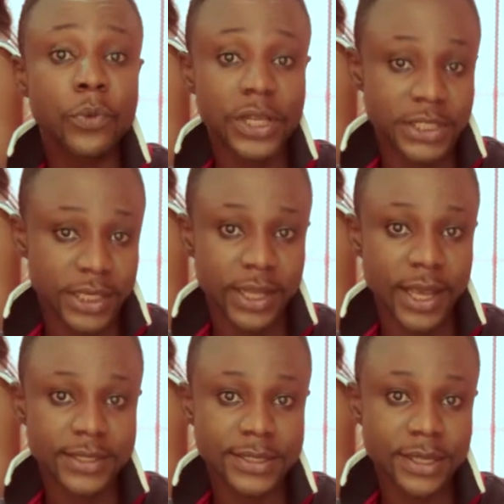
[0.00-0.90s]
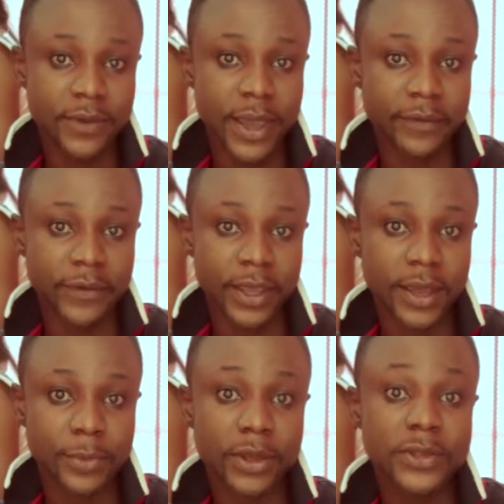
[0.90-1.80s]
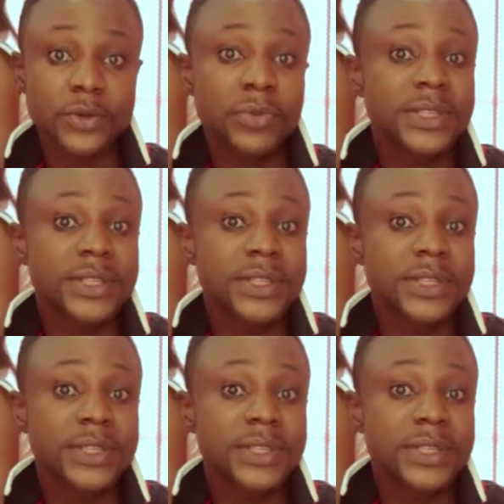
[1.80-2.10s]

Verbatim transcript: watching Ice TV Africa because we'll be